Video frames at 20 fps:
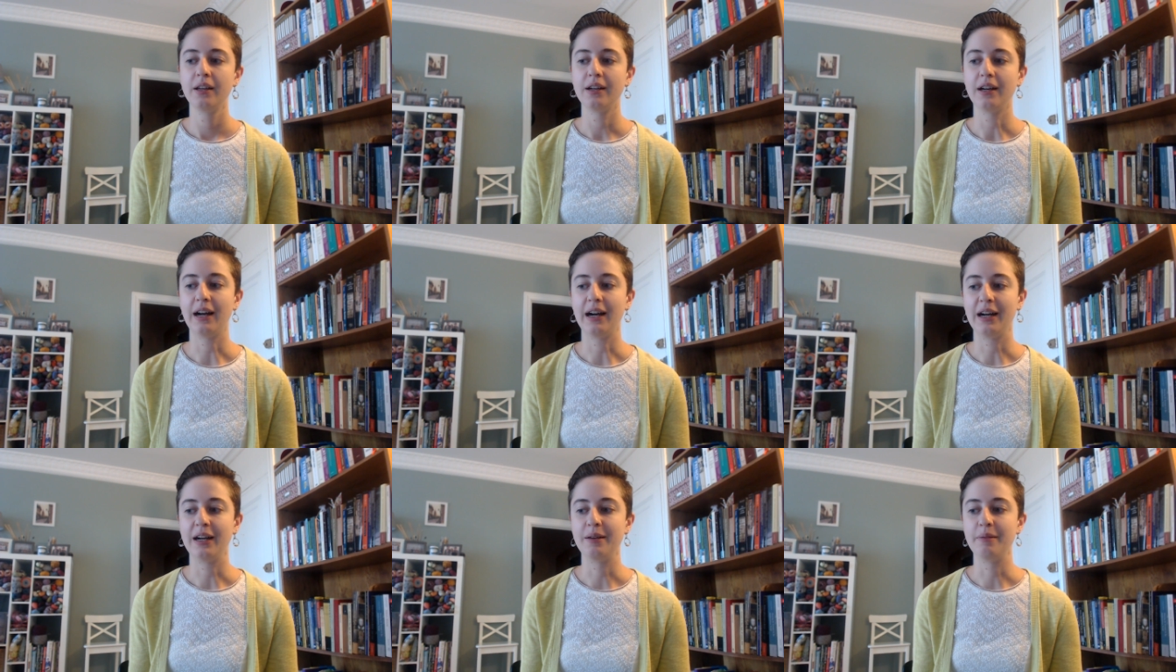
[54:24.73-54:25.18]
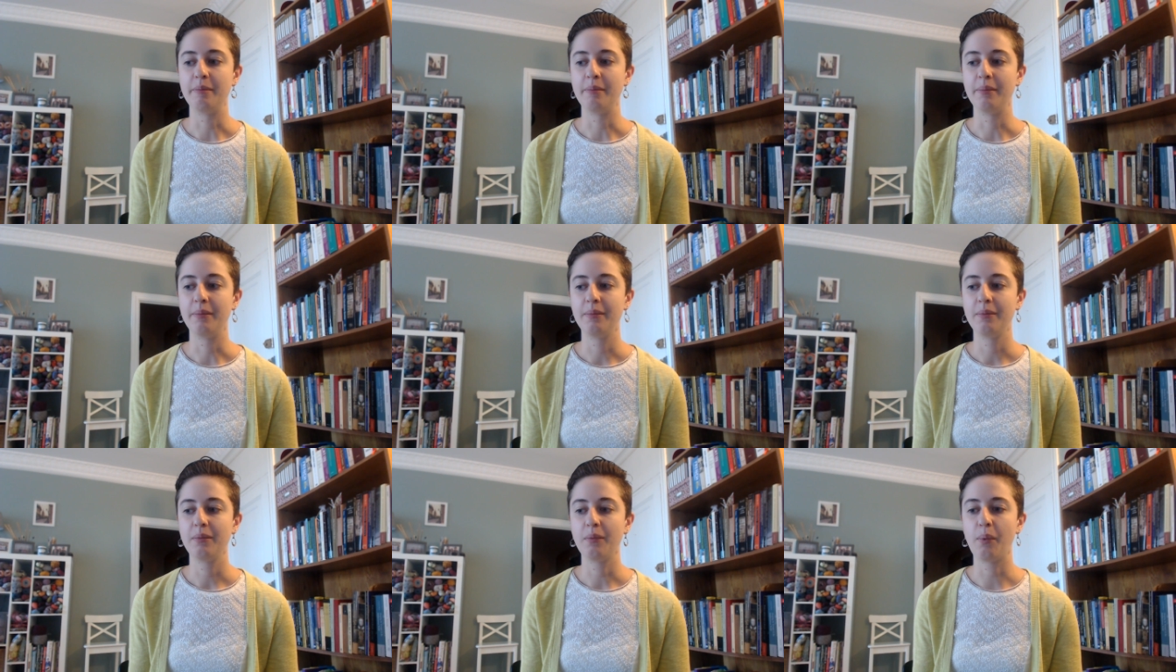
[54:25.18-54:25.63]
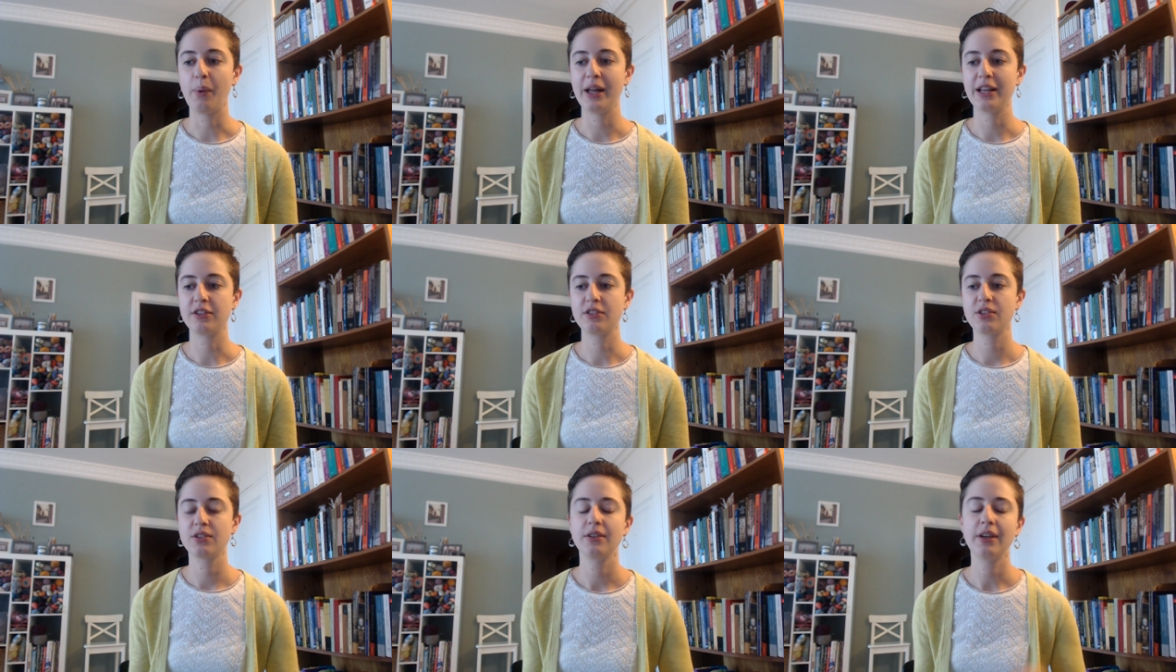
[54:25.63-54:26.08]
um,
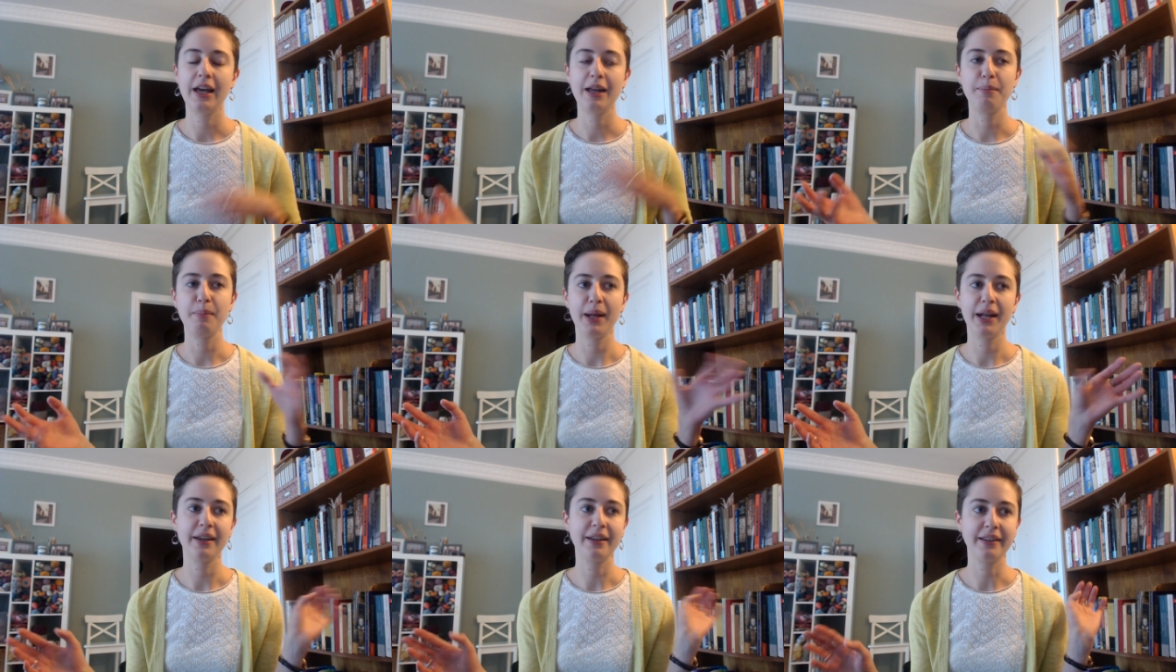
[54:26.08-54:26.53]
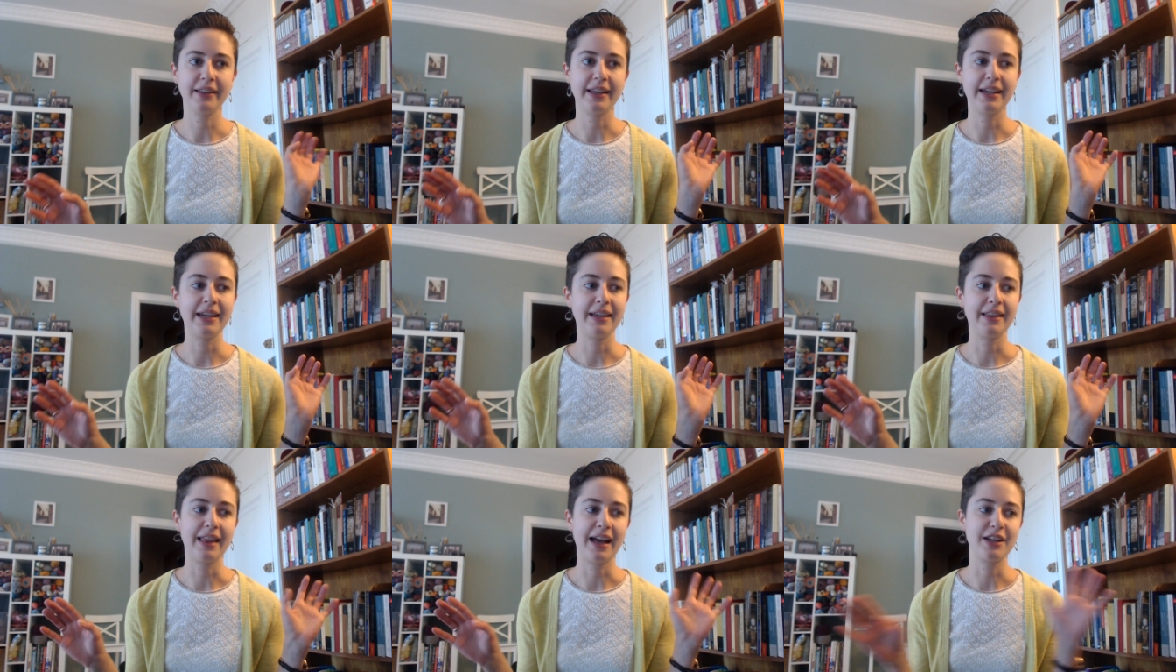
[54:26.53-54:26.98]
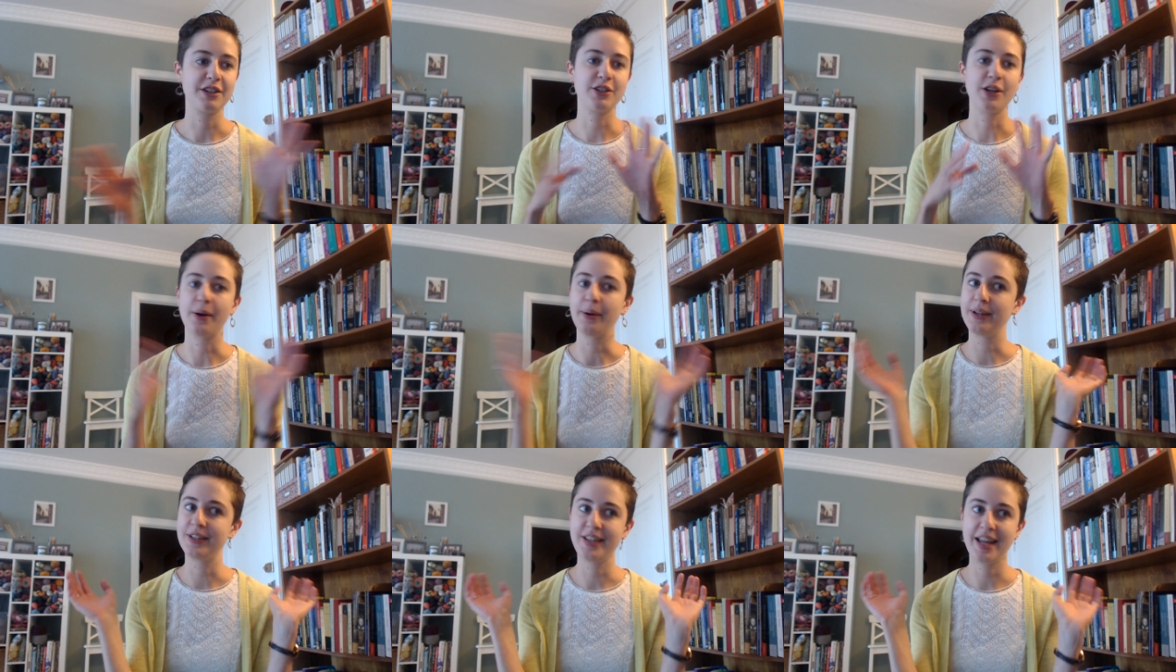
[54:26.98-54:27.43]
which admittedly that
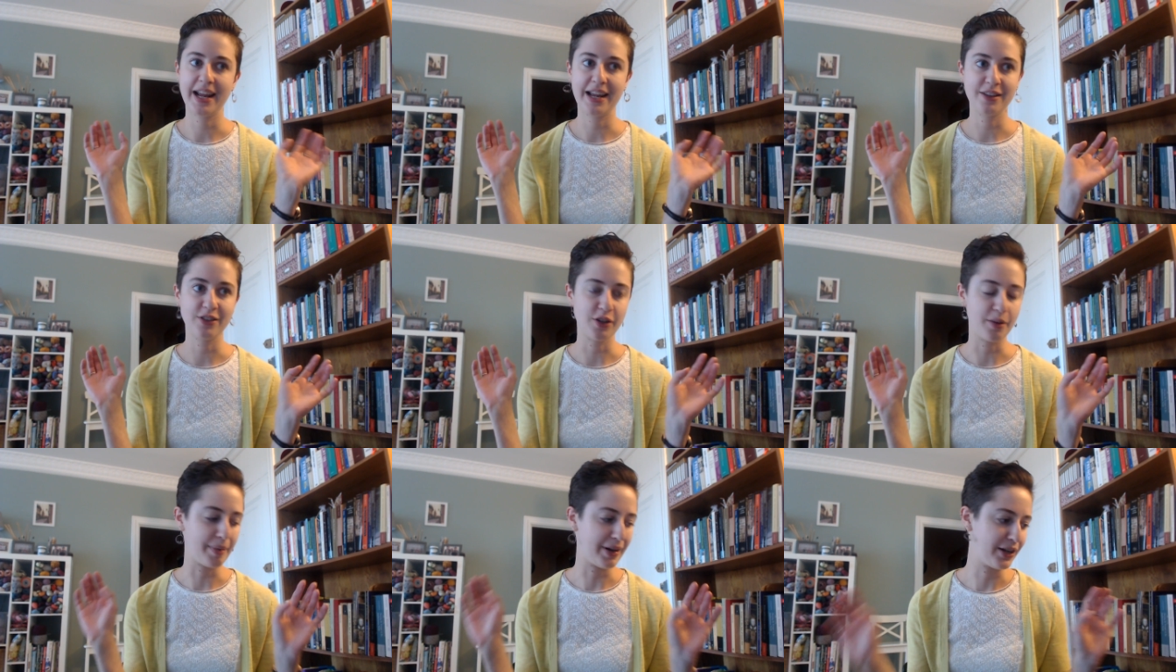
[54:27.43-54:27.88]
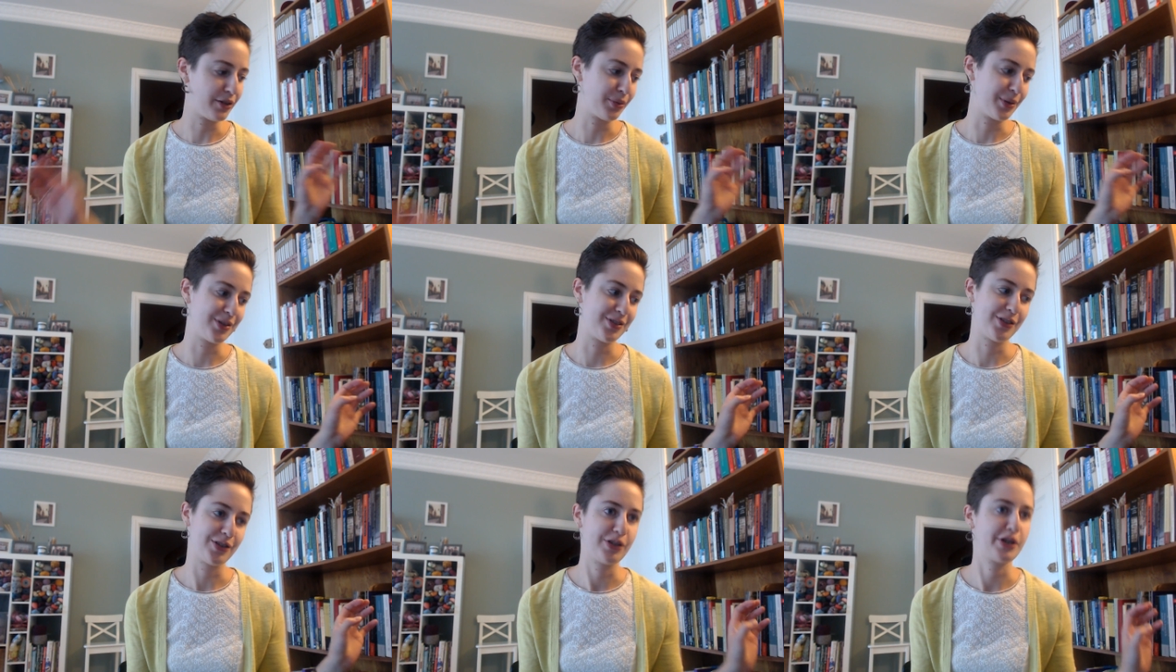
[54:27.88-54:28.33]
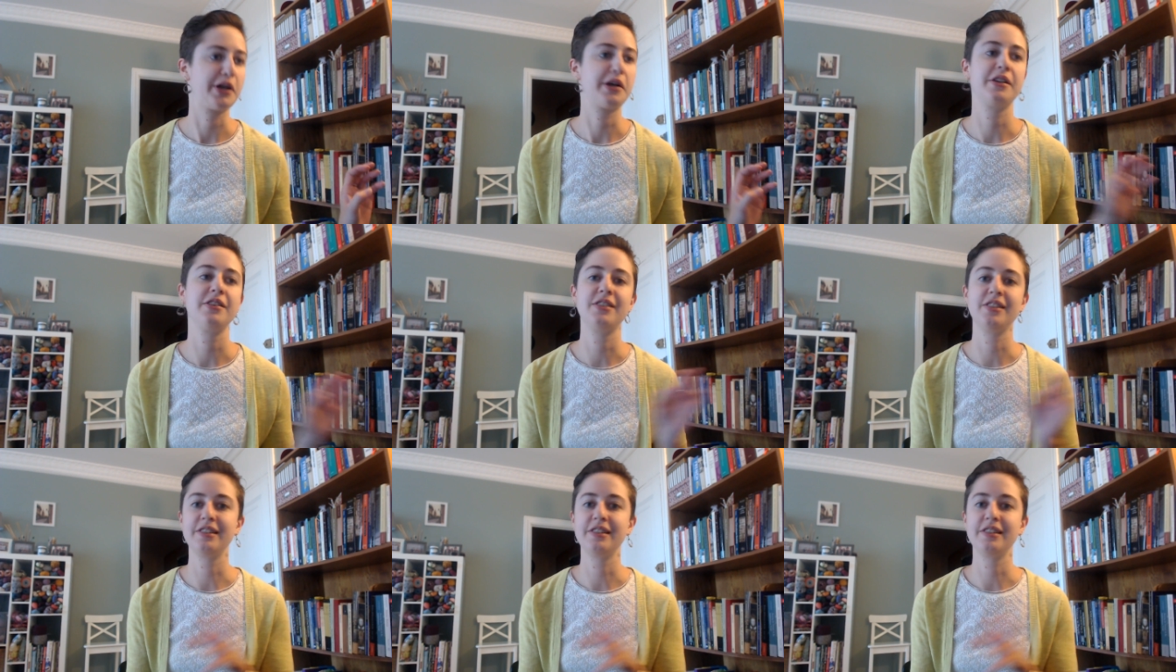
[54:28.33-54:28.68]
show has taken so many twists and turns,